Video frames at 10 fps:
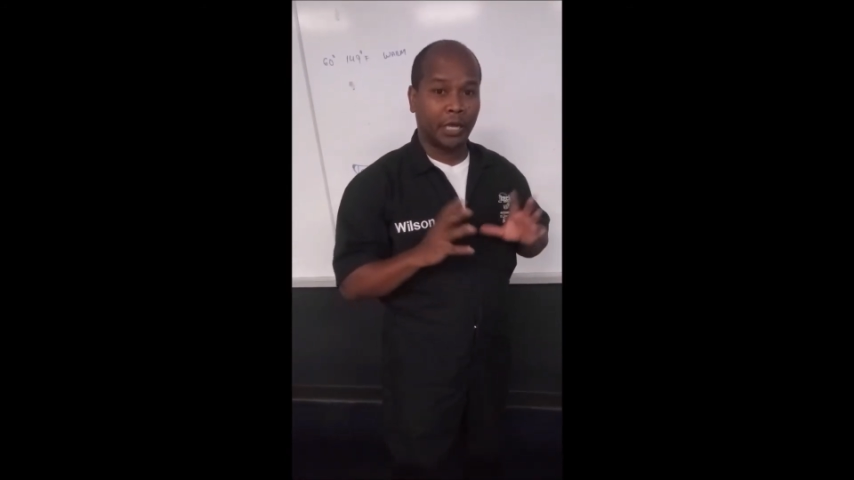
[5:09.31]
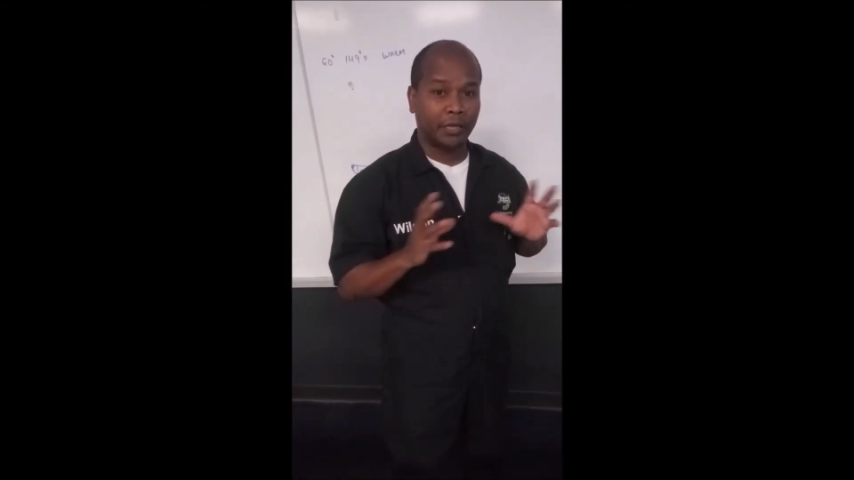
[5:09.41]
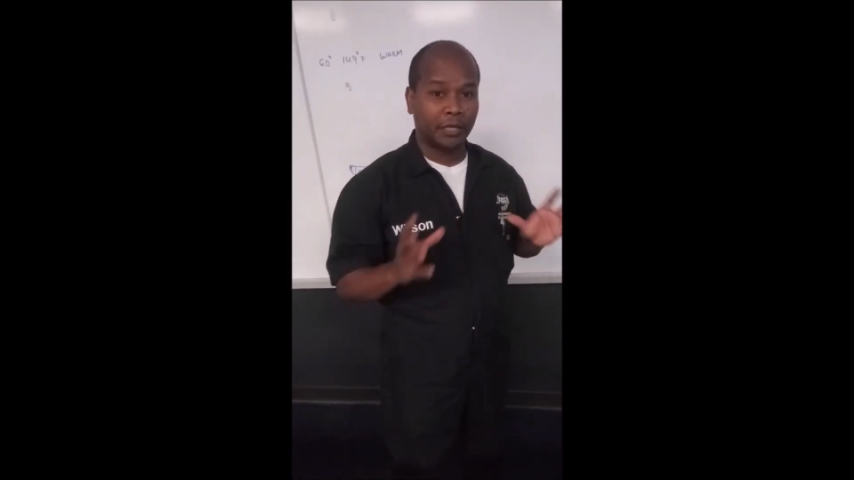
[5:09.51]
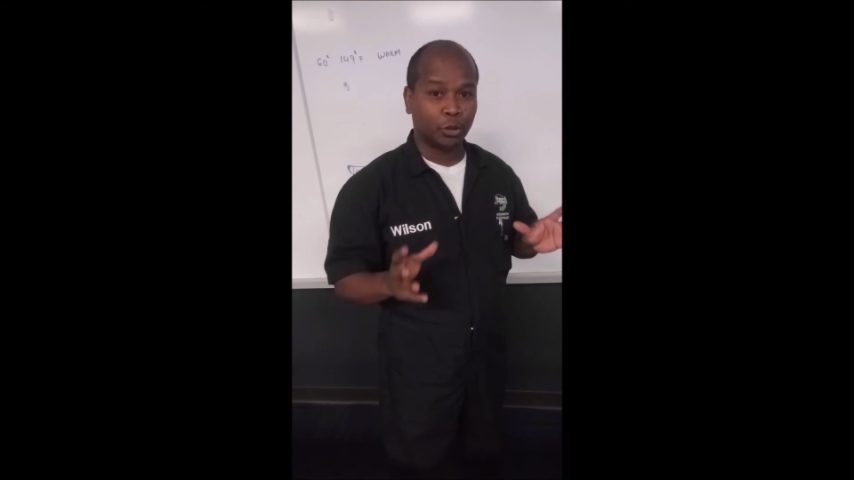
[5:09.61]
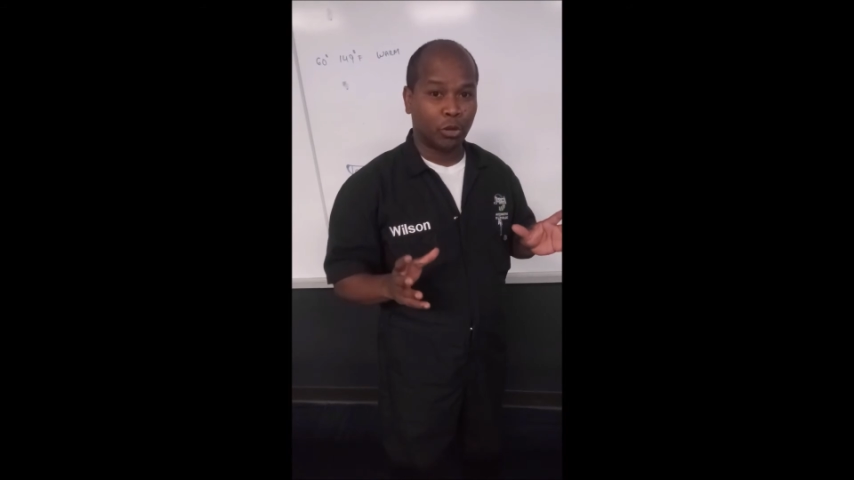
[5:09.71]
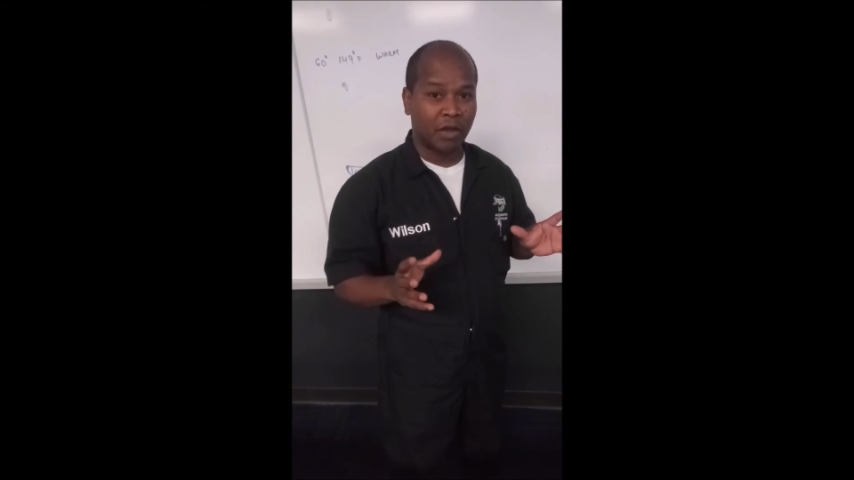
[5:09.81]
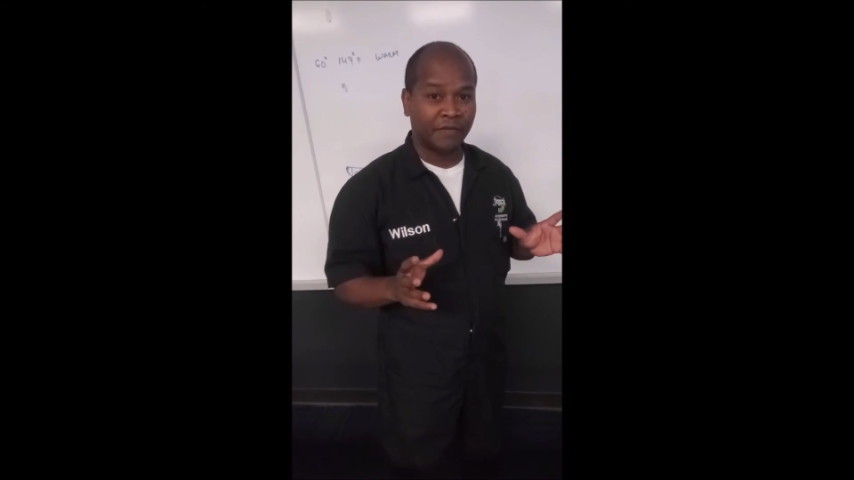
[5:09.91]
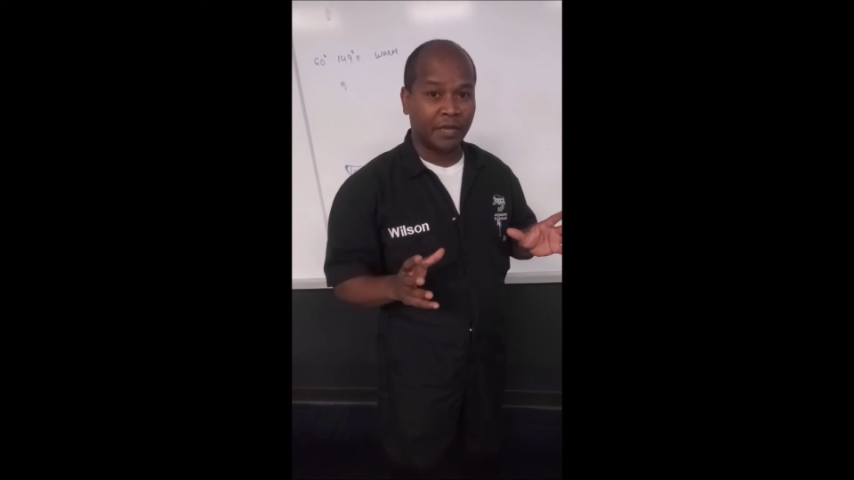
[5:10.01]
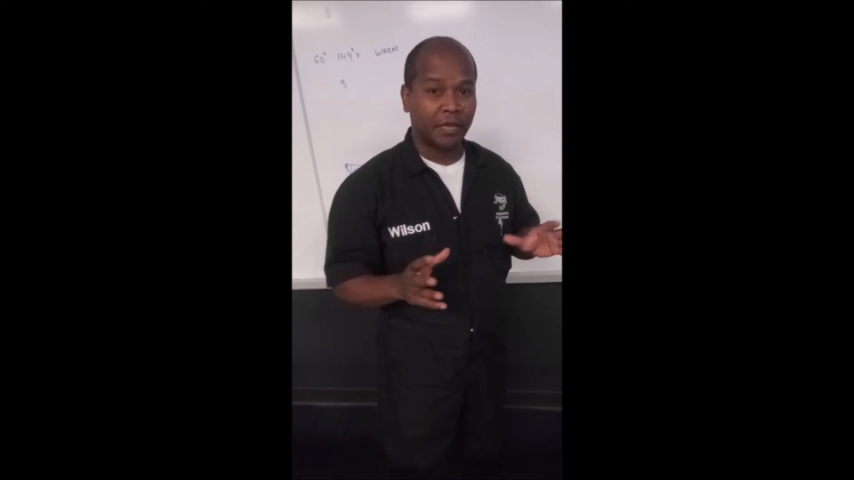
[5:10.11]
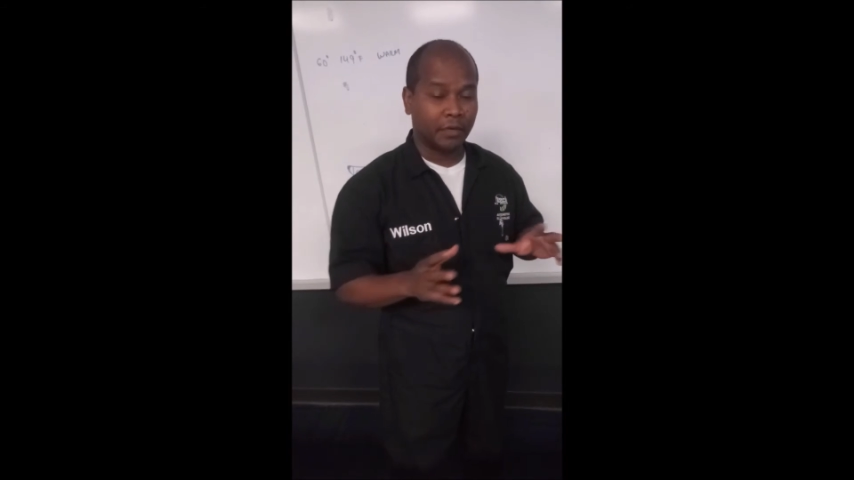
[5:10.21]
get done
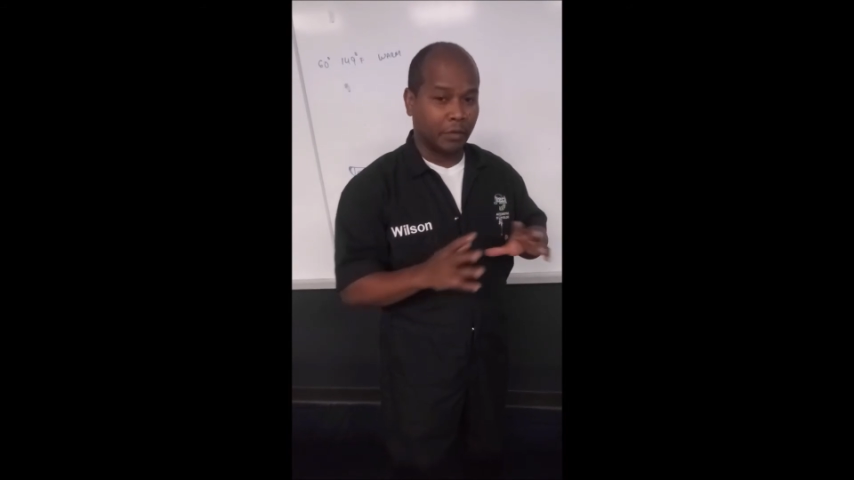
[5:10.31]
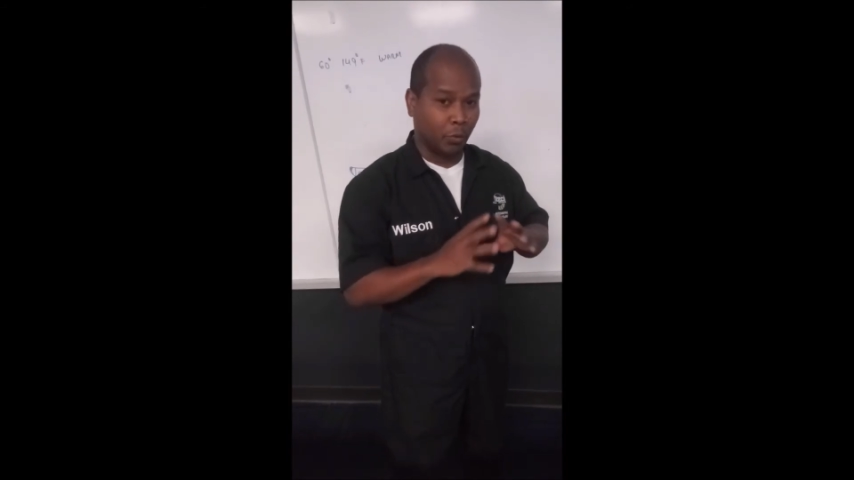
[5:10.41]
driving it,